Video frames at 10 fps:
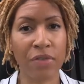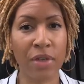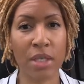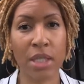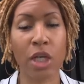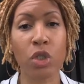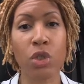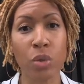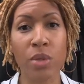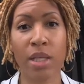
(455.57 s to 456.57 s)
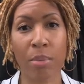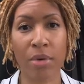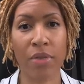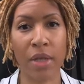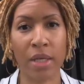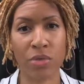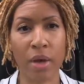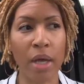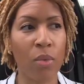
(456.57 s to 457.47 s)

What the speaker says: fix like 2 separate things, right?